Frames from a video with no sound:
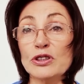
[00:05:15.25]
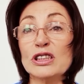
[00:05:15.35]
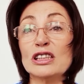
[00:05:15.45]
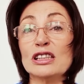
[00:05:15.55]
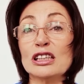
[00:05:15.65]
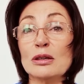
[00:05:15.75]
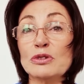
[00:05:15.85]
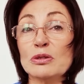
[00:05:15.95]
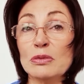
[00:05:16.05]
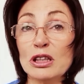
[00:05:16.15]
deception,
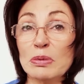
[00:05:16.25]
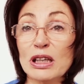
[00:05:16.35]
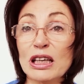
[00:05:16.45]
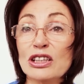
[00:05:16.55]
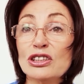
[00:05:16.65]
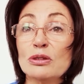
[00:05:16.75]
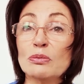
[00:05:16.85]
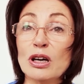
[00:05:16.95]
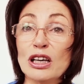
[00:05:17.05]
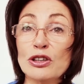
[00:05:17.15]
manipulation,
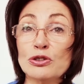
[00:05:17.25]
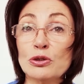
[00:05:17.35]
mind control,